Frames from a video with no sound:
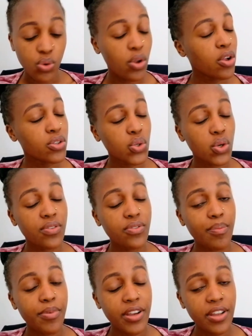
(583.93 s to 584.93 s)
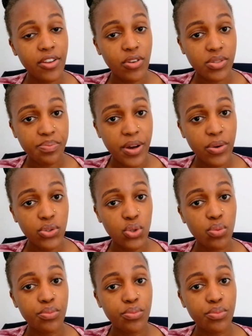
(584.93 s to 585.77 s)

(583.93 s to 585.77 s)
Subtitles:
You also, if you're bringing your spouse,